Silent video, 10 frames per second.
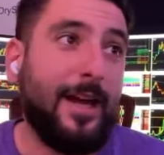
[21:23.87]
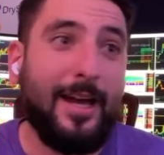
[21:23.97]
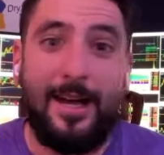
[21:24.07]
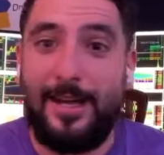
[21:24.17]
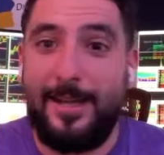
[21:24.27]

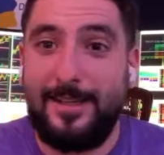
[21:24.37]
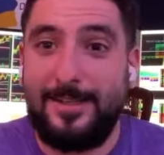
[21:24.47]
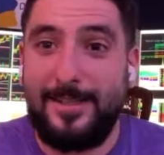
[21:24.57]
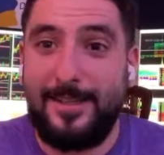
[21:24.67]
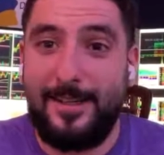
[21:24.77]

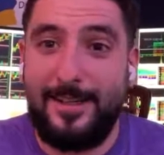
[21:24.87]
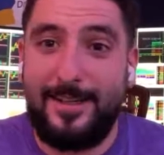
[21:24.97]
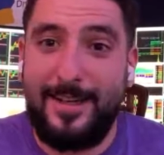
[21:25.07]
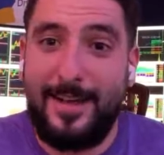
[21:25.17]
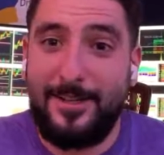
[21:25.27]
And
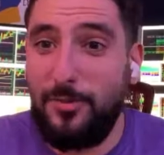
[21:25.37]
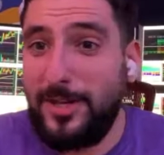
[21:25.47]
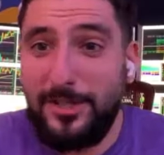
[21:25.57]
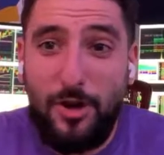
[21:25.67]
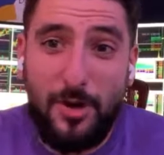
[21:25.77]
yeah, so
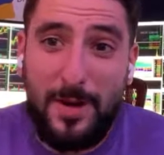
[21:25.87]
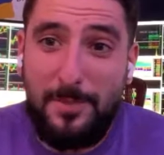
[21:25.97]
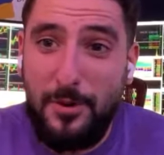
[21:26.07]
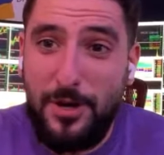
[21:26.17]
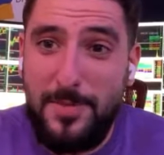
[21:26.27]
we could talk
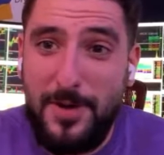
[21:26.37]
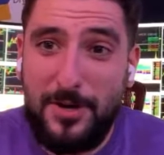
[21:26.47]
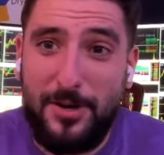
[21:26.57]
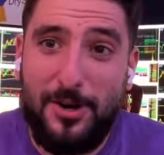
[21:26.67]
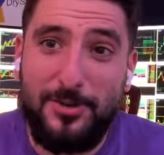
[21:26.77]
about
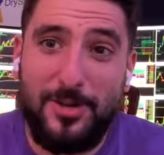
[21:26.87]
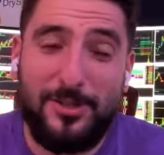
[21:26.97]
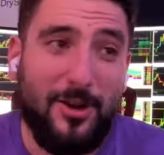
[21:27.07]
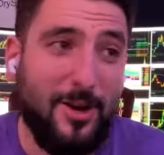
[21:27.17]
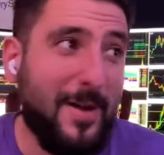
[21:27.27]
Pokemon cards. We
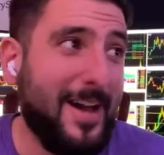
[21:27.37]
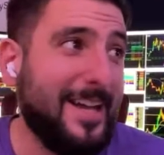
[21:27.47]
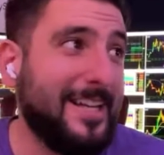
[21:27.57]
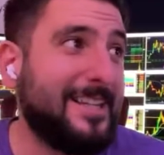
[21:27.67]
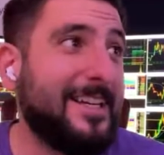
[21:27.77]
could talk about
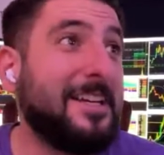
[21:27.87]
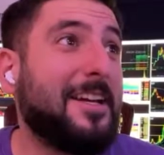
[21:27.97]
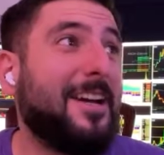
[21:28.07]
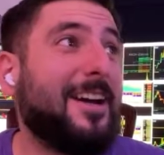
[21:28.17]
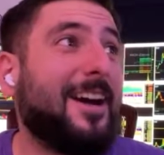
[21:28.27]

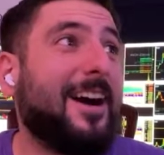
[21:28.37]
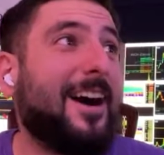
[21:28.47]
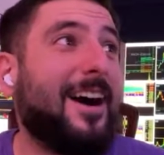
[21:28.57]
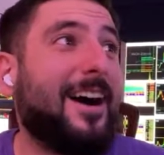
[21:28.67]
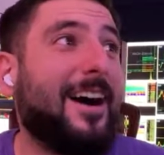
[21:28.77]
anything.
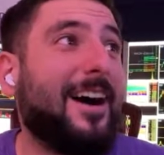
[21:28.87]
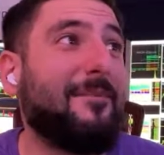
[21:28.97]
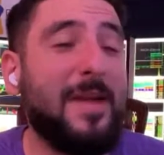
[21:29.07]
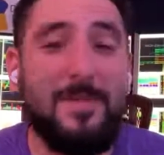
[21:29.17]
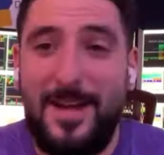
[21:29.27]

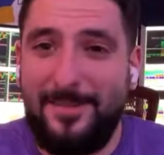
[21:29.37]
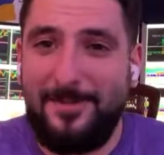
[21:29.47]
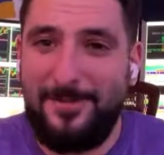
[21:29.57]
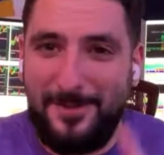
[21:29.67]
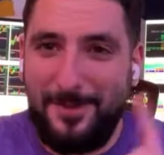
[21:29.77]
Uh, maybe I
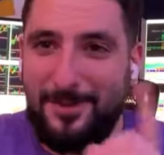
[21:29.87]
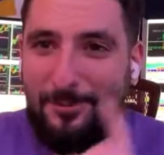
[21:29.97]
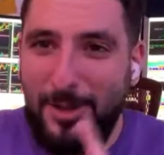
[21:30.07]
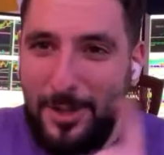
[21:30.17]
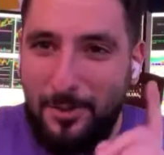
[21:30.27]

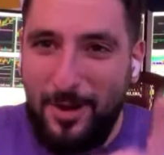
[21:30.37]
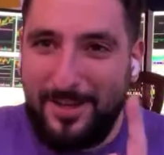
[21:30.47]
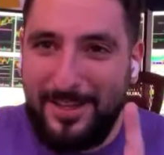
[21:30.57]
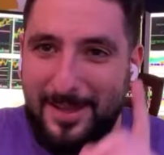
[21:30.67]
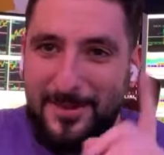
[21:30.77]
really
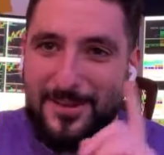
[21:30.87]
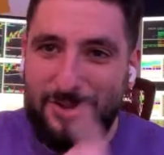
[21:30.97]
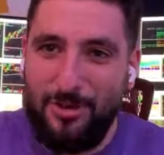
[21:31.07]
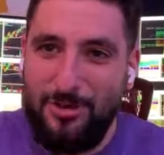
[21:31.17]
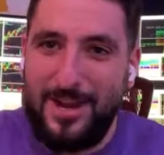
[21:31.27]
quickly let me
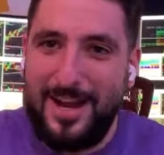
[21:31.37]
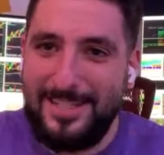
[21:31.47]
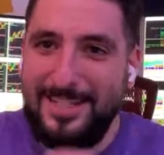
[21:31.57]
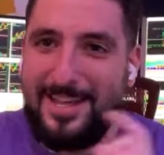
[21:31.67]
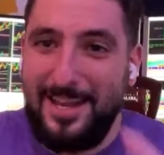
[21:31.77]
show you
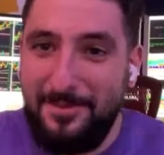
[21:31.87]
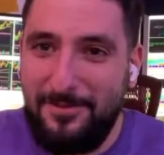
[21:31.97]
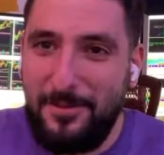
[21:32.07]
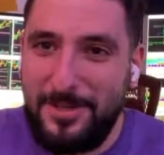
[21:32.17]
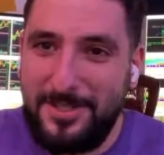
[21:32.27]
guys the
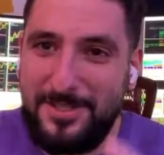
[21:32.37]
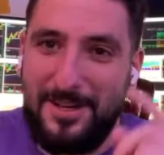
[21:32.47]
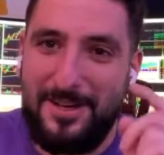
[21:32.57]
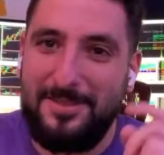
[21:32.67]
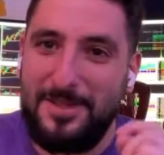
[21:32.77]
invoice
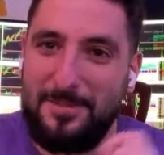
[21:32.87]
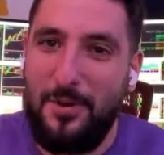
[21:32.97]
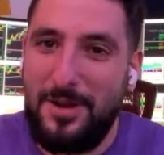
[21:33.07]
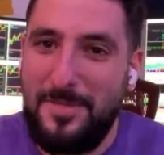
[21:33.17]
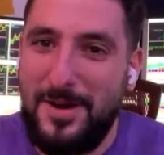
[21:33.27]
of these
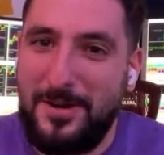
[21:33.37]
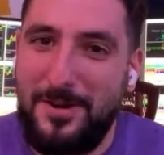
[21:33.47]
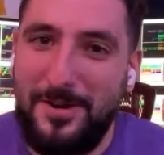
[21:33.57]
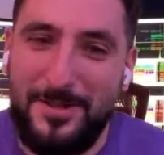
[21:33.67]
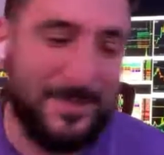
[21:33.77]
Pokemon
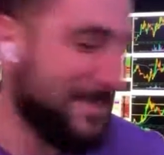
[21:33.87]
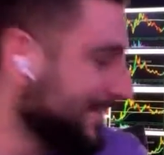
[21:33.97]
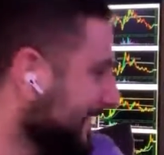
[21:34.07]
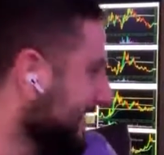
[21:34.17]
cards.